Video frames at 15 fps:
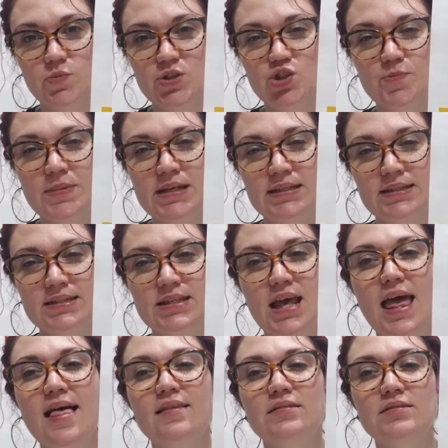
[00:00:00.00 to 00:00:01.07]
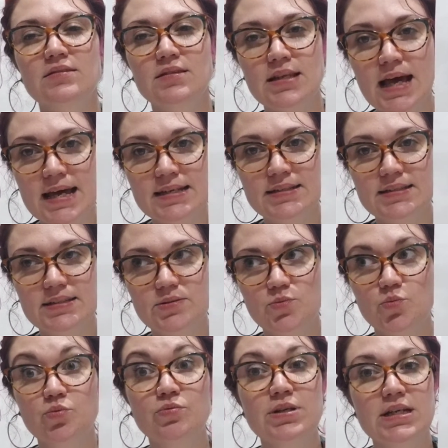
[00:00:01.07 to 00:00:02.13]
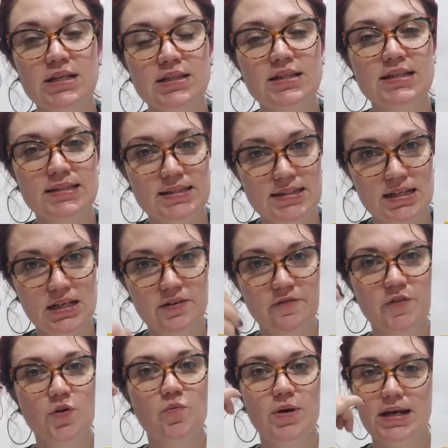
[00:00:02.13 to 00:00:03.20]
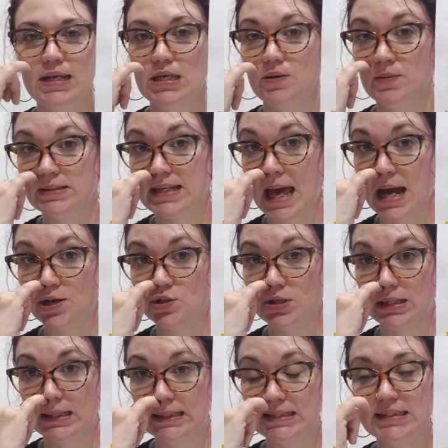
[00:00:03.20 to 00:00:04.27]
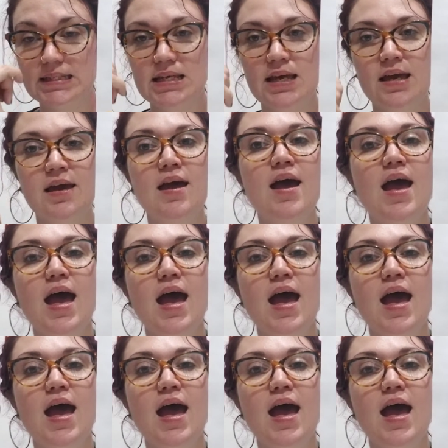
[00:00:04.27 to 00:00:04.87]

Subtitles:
which means less realistic for what he was actually seeing